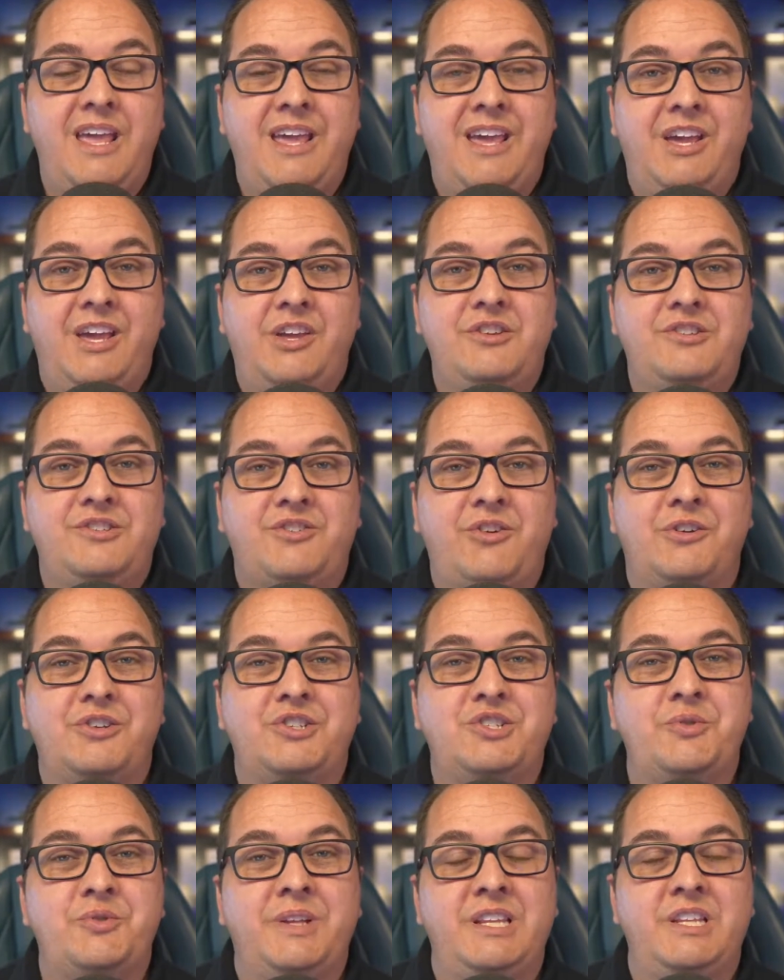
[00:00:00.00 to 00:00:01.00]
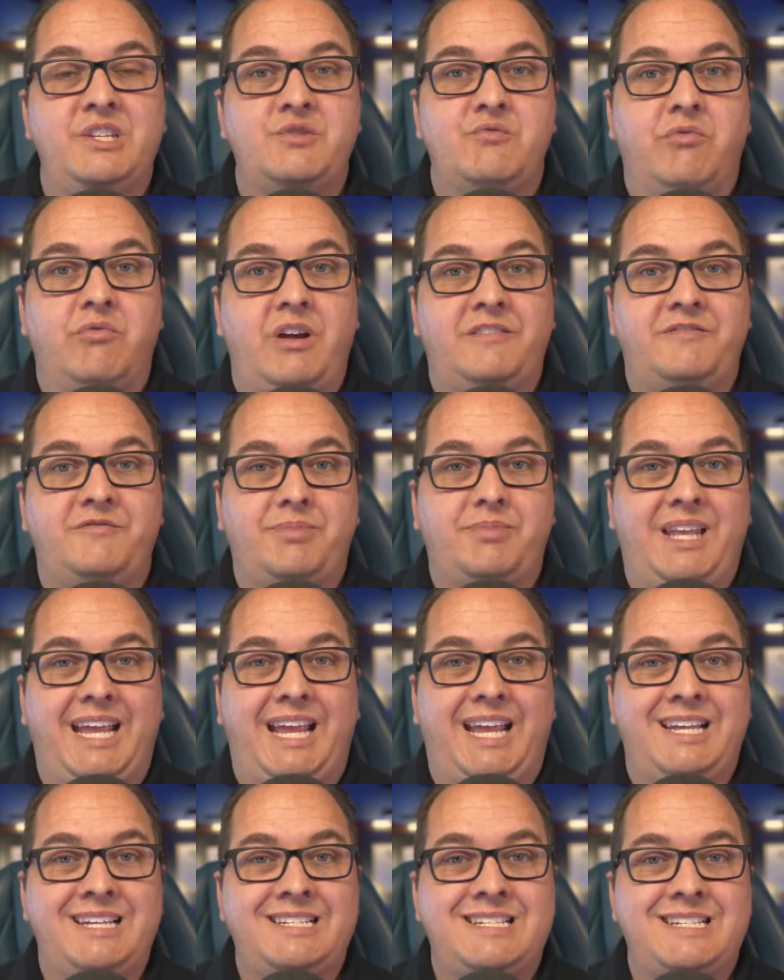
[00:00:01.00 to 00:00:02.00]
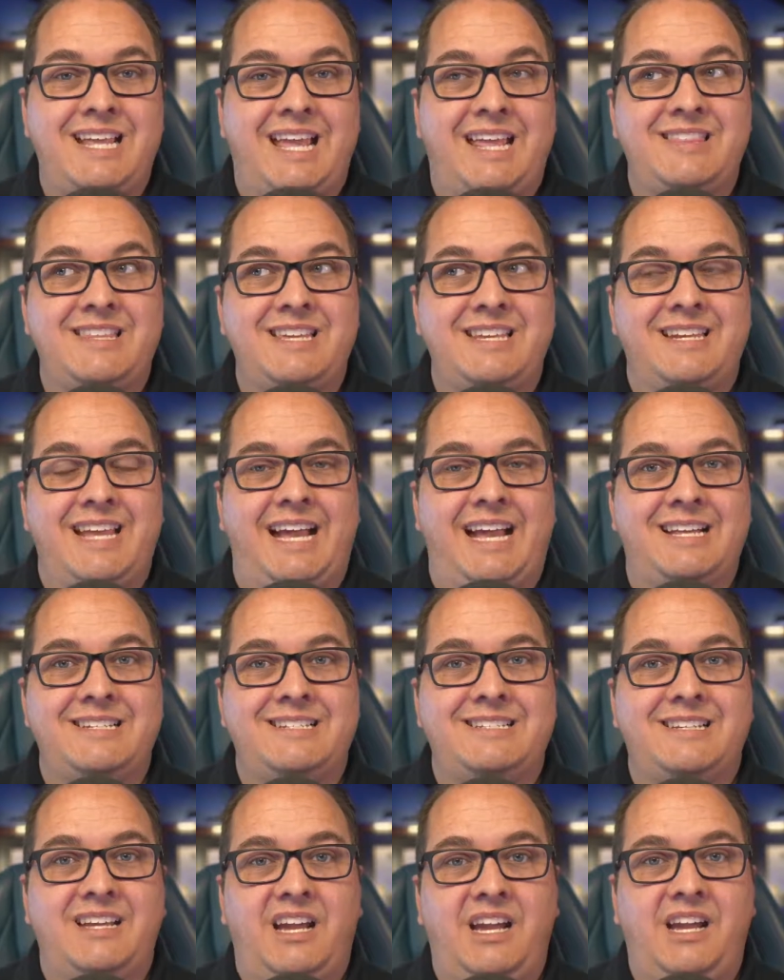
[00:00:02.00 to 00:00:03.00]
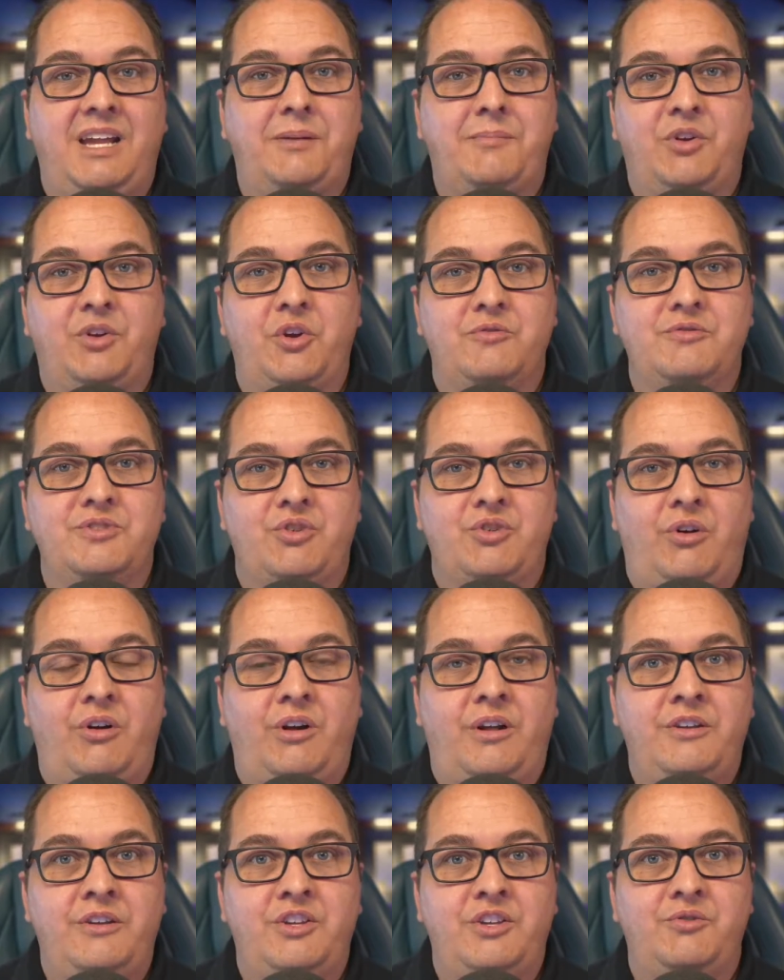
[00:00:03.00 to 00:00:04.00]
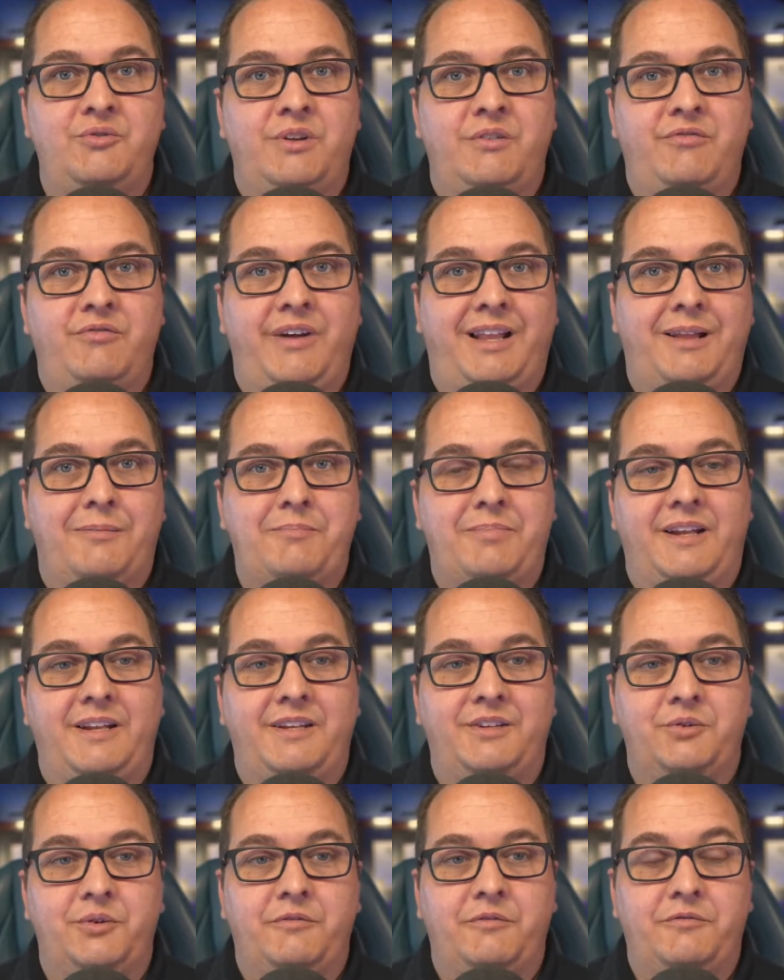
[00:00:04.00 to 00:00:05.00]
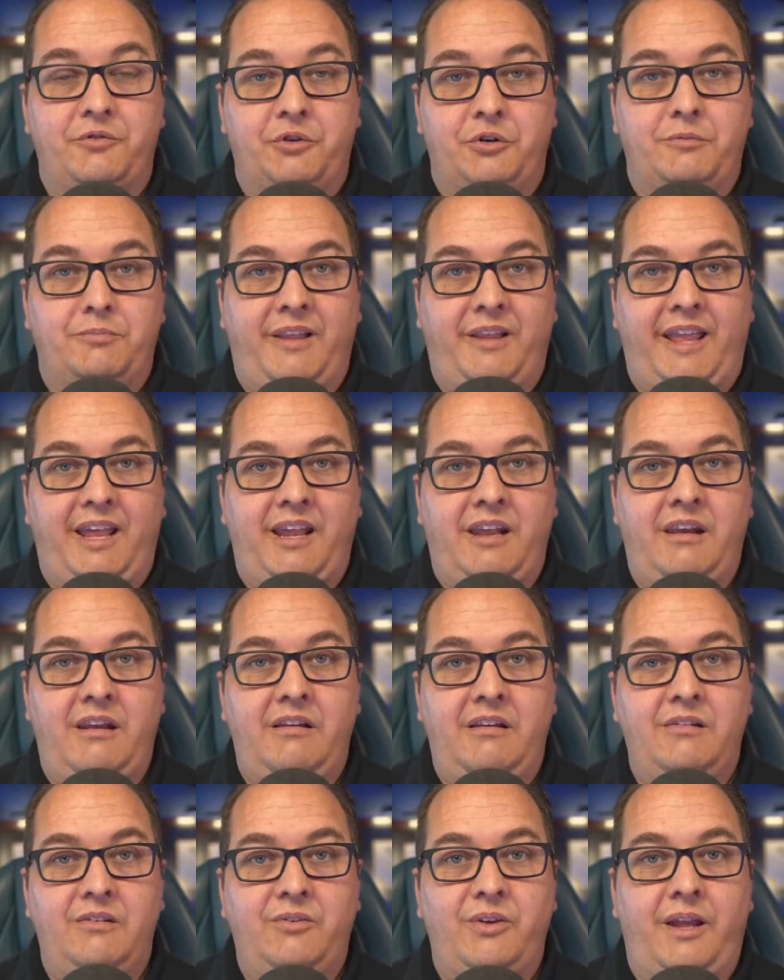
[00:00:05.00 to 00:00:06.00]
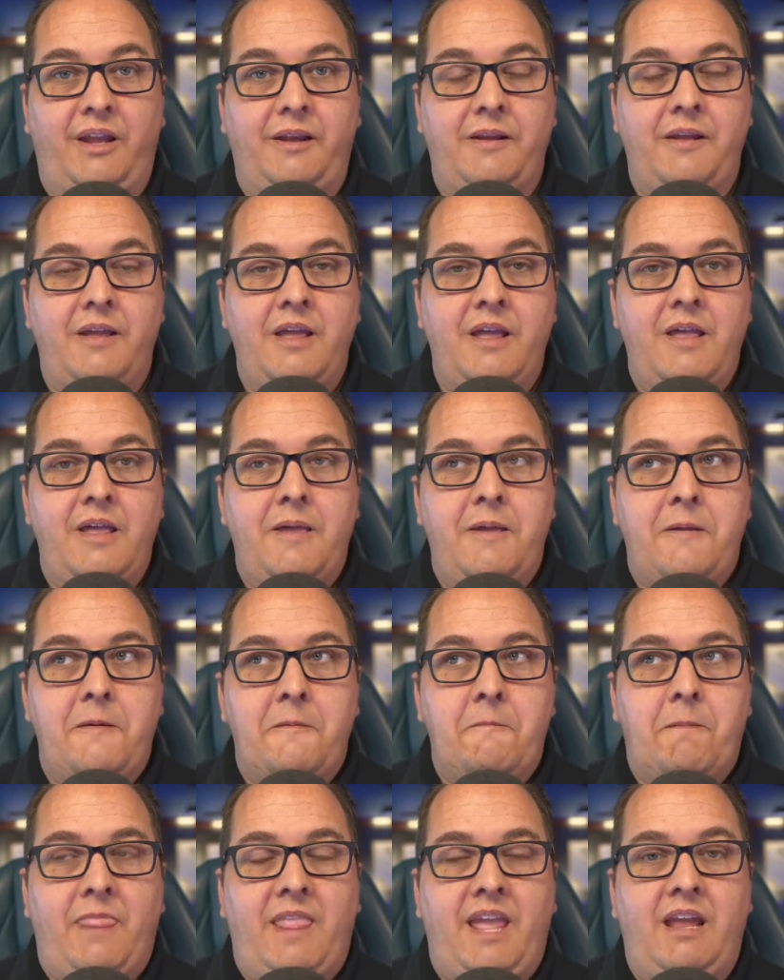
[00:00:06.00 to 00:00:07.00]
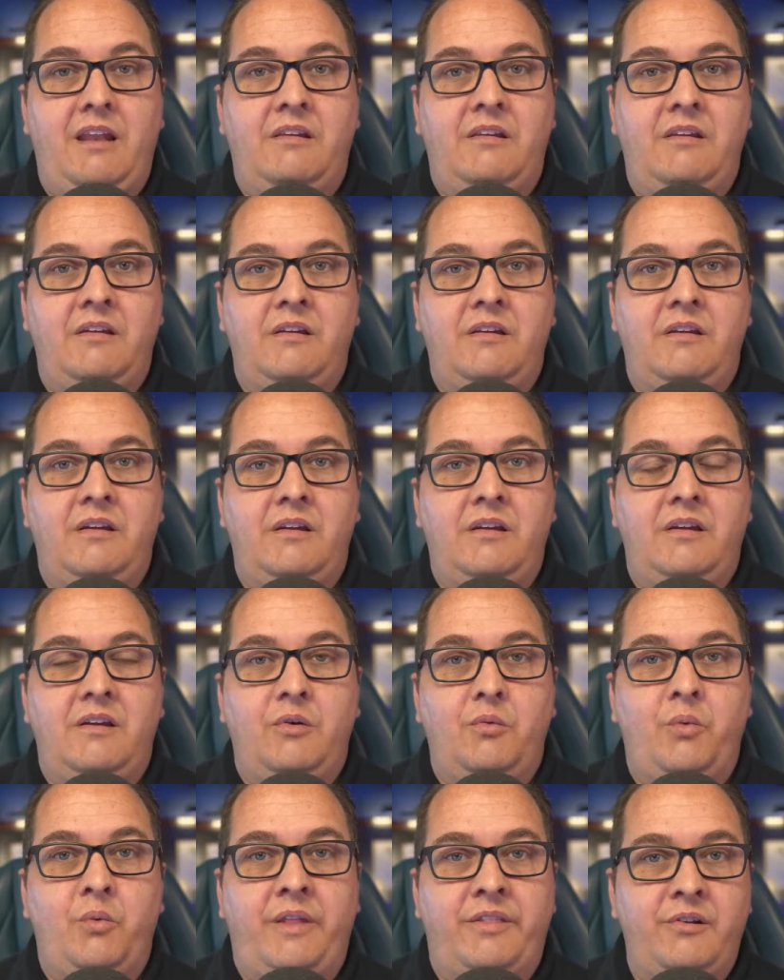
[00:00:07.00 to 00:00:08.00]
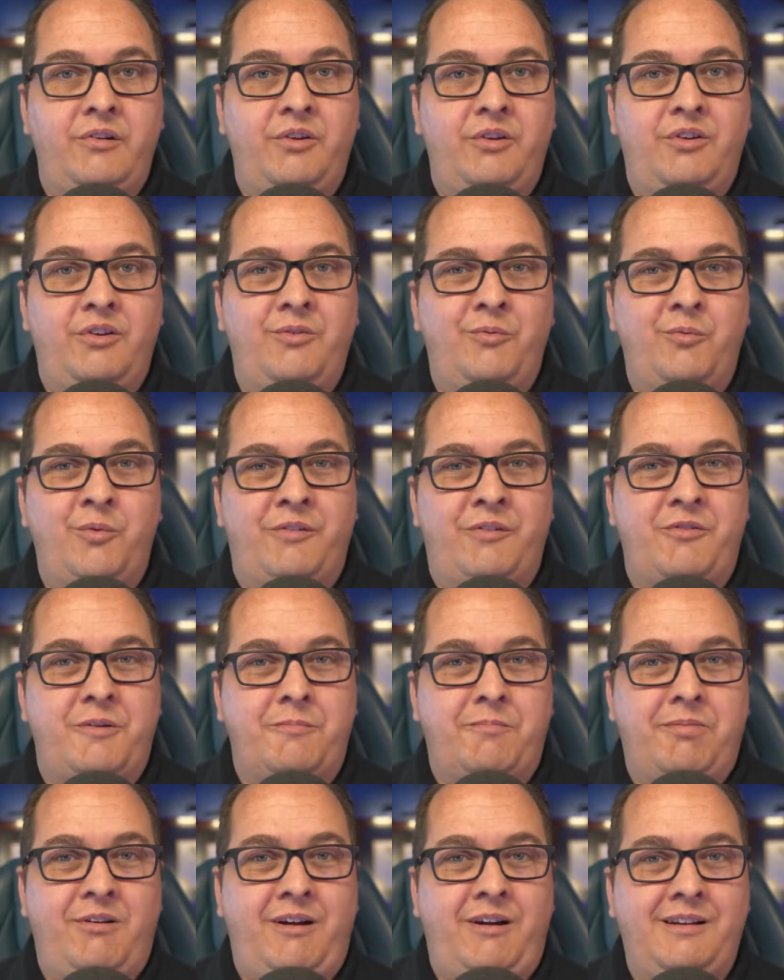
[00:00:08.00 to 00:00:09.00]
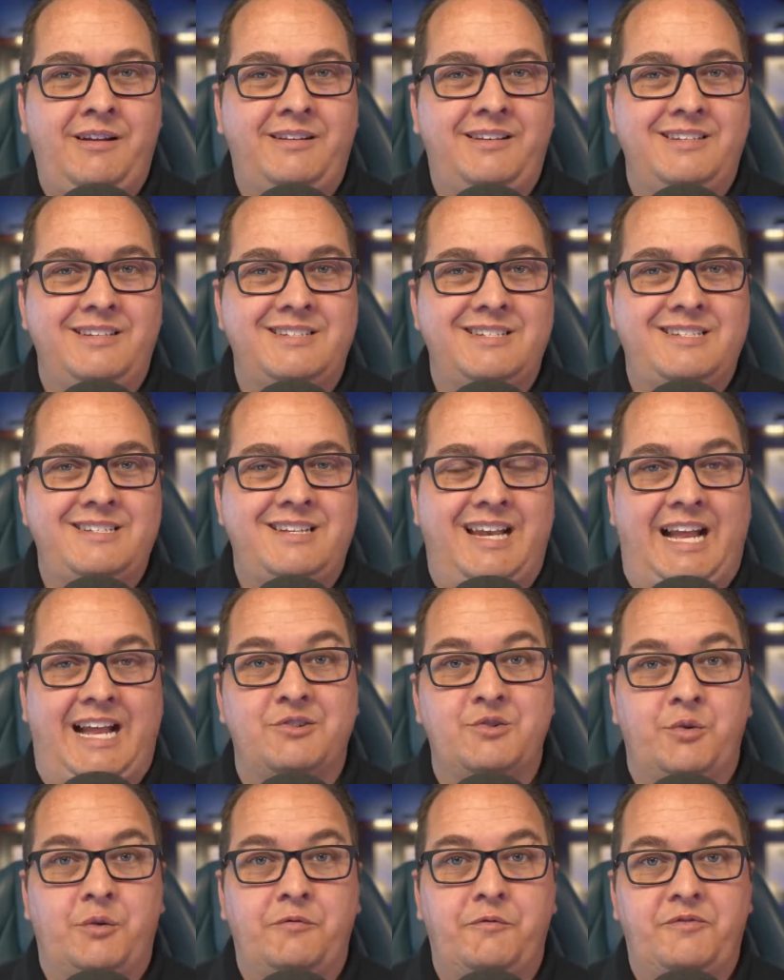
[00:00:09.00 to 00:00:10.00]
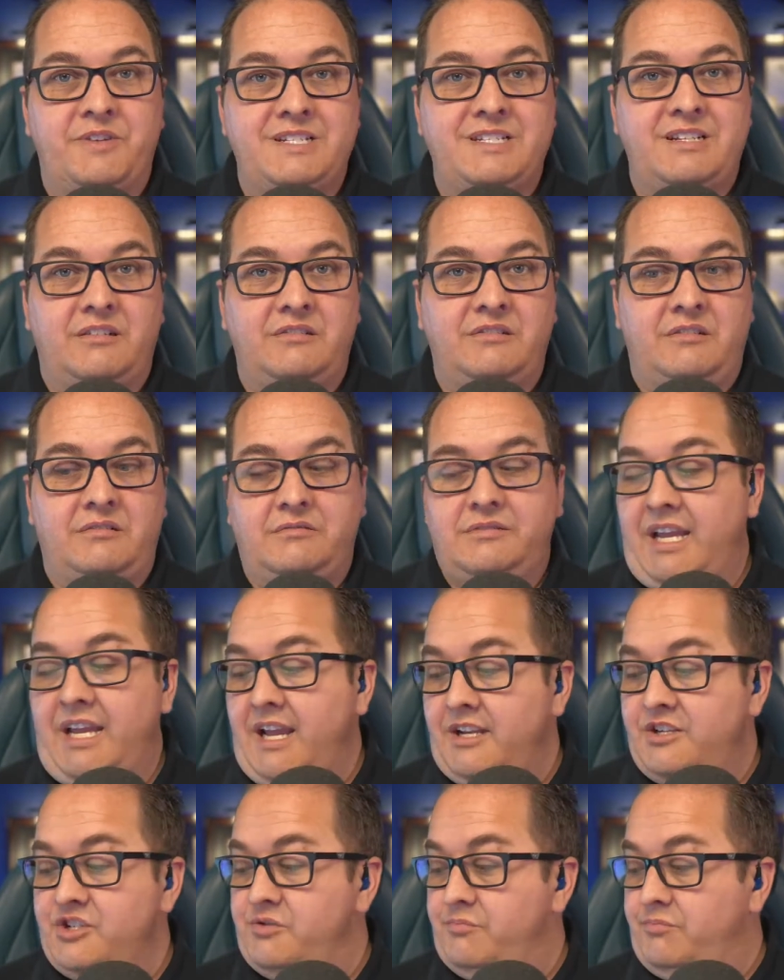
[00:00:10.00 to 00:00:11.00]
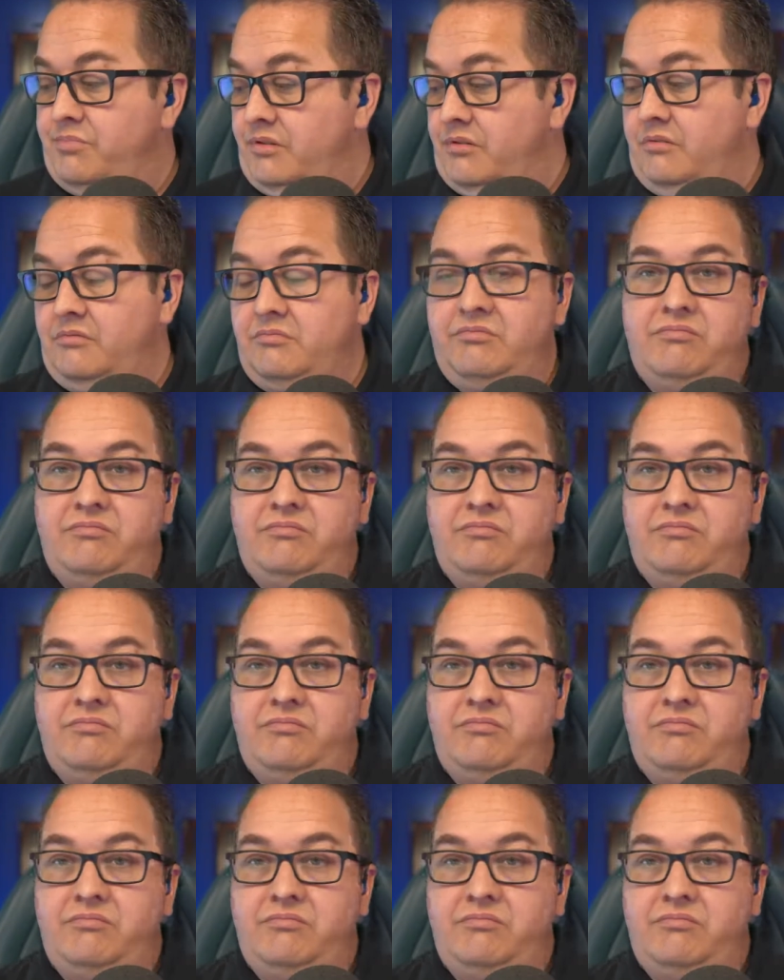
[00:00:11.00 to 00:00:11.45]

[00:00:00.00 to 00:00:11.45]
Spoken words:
You start doing these rough plans, and then as time goes on, you develop it into a full plan, okay? And whether the product is an actual physical, tangible,